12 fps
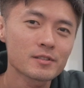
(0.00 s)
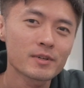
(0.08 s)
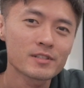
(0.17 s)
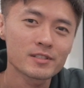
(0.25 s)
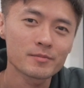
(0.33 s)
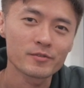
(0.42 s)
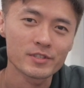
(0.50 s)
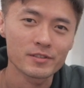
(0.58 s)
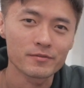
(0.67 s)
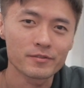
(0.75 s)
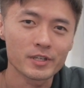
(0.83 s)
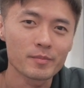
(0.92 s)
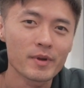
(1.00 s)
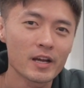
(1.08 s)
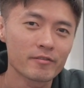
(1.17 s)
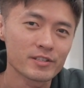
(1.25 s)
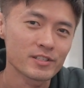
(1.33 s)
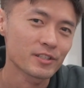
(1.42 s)
my sim racing frame
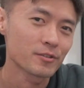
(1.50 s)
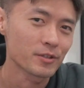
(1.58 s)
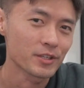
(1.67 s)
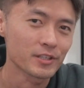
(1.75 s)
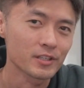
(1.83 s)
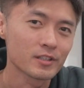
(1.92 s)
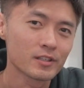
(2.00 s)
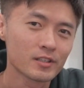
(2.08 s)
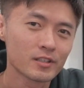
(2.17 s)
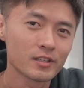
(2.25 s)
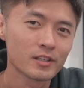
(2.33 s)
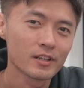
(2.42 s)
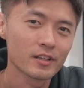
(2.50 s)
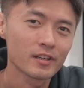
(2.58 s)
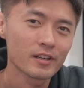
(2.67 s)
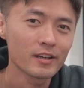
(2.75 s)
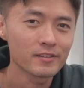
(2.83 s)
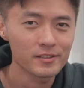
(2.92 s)
every single year,
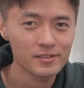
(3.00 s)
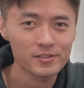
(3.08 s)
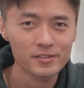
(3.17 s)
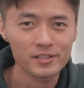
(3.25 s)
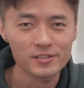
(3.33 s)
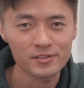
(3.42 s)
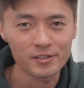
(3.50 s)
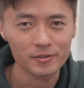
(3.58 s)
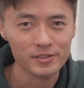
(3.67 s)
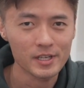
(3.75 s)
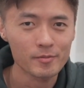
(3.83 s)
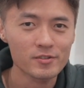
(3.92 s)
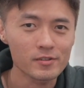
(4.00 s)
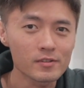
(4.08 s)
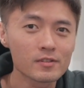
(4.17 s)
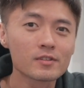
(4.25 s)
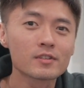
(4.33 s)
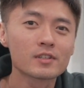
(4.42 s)
and this year is no
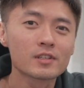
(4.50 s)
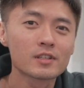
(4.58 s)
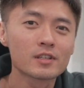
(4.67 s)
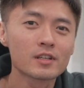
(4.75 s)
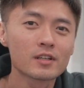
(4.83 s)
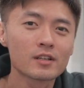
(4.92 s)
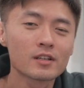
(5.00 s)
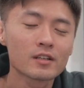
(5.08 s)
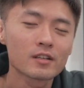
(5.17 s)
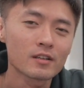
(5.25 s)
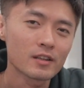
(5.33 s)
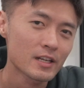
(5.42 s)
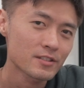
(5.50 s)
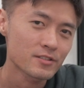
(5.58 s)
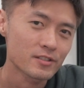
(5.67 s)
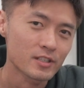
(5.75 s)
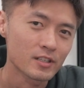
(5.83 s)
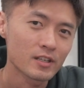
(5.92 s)
exception. Last
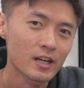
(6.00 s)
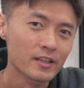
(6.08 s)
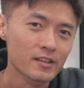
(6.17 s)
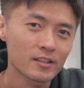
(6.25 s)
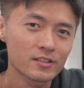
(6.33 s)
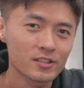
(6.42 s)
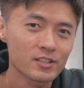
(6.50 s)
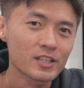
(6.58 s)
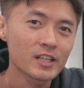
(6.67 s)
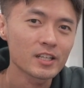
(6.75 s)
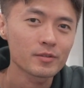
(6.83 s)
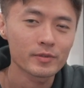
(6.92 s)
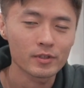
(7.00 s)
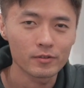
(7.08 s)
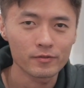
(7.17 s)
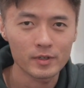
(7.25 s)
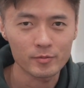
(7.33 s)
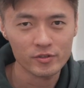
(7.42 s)
year, I got the TR8 Pro
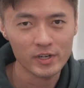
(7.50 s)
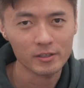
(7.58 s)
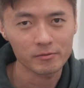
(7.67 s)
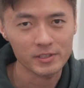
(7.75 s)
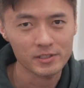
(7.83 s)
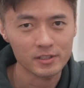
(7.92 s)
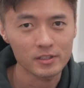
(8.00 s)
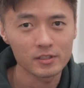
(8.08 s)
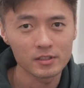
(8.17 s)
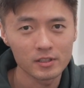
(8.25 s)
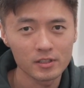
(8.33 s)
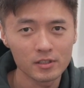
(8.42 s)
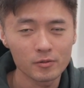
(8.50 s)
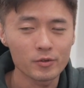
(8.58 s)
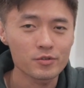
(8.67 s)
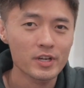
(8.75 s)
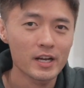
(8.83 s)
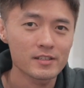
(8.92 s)
from Trak Racer,
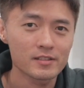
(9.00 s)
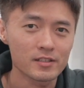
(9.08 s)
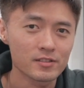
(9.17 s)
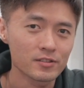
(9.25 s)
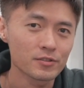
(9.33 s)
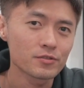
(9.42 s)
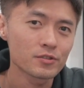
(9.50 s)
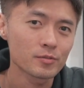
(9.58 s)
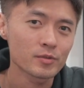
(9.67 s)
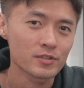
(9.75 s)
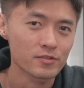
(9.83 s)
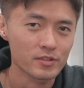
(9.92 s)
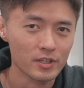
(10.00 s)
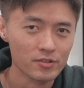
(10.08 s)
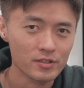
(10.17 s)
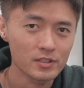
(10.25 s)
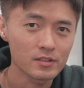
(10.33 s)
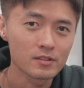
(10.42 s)
which has a steel tube
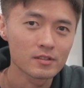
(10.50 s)
construction.